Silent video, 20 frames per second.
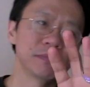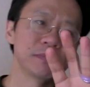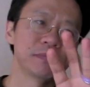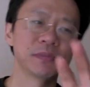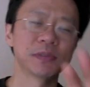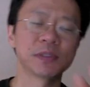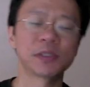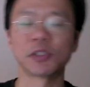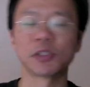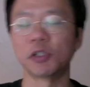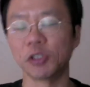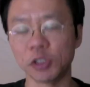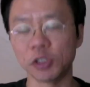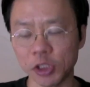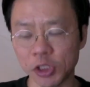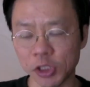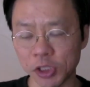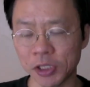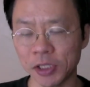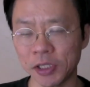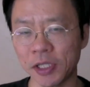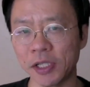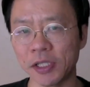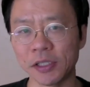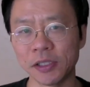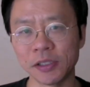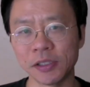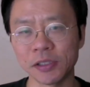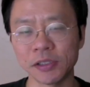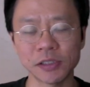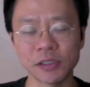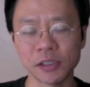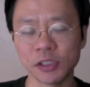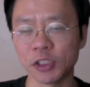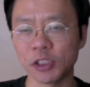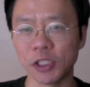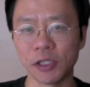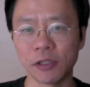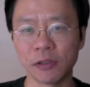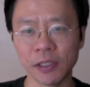searching and
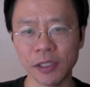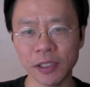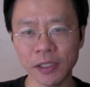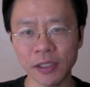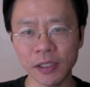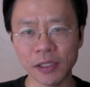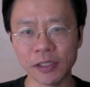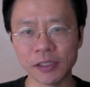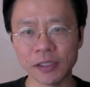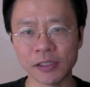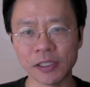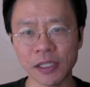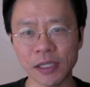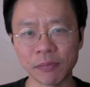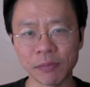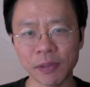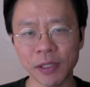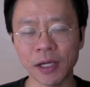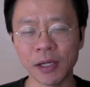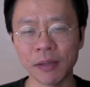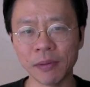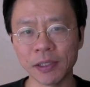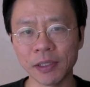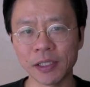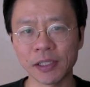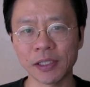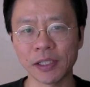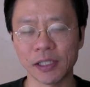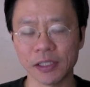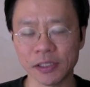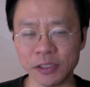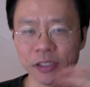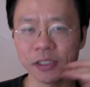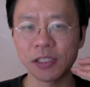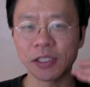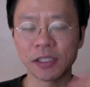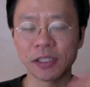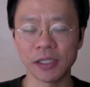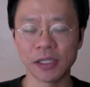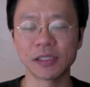sharing at the same time. I think that actually
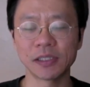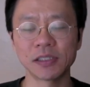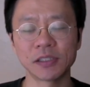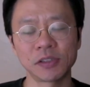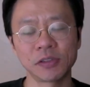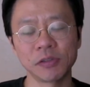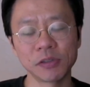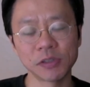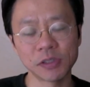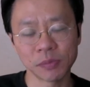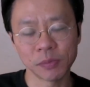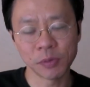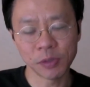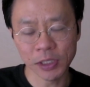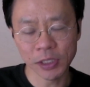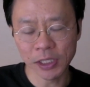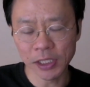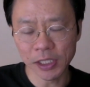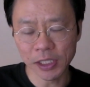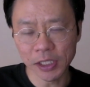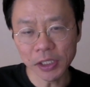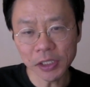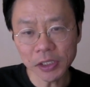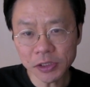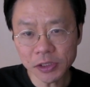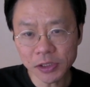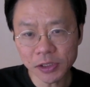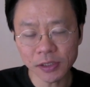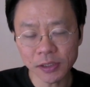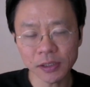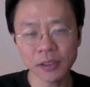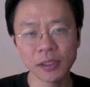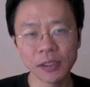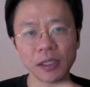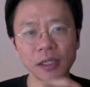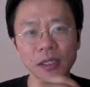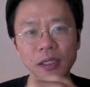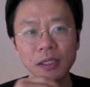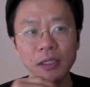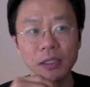gets students more engaged.
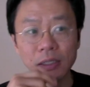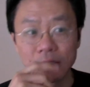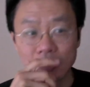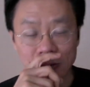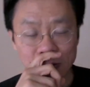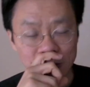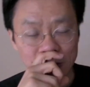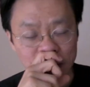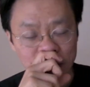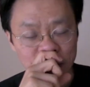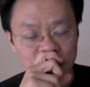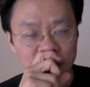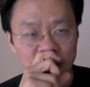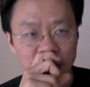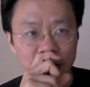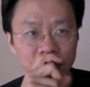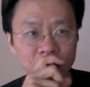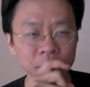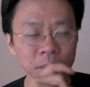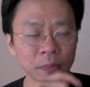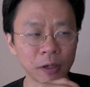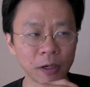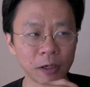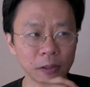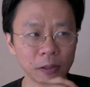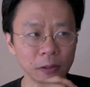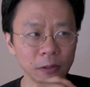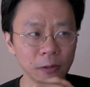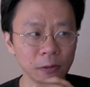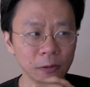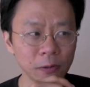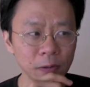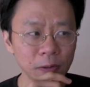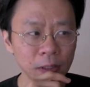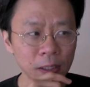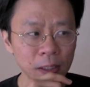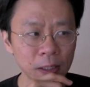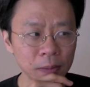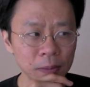So I'll do that tomorrow.